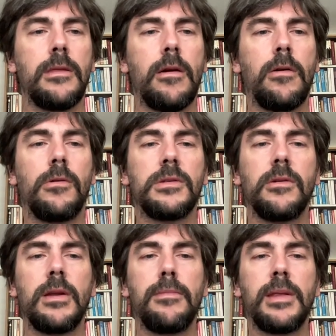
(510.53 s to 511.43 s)
There are
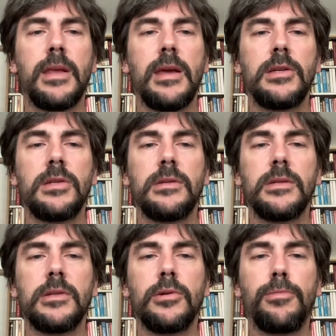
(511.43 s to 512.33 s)
also
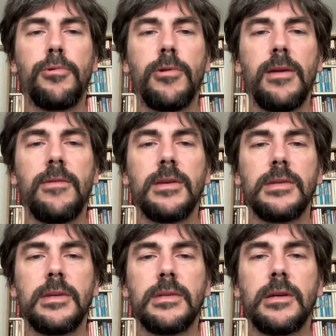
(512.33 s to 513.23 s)
limitations to previous
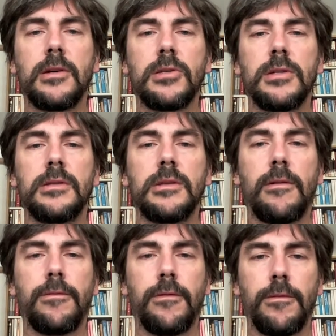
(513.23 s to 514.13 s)
discussions
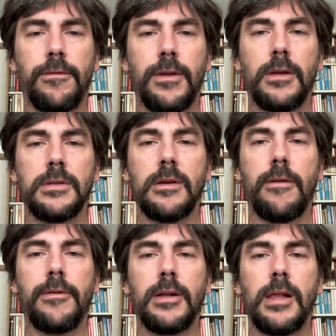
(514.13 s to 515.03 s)
of
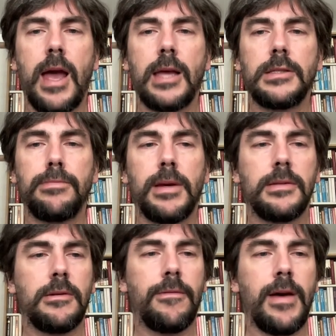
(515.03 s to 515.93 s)
philosophical
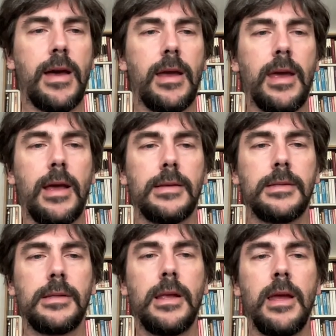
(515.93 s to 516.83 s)
aspects of High
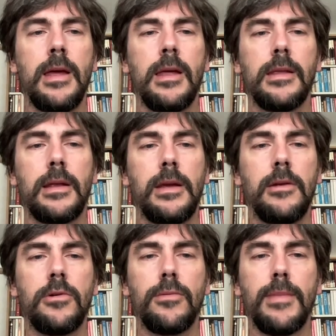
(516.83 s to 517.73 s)
Castle that
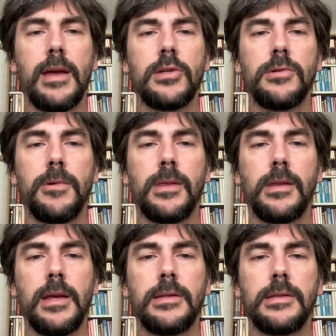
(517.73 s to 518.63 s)
intermesh
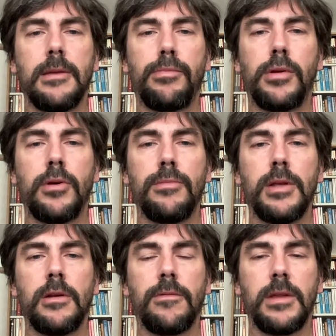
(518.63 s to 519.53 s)
with Dick's
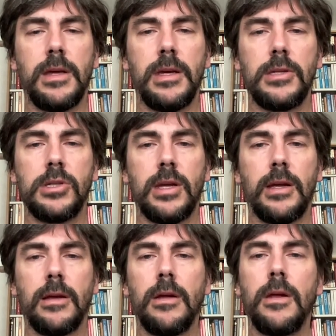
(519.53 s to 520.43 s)
deployment of the I Ching.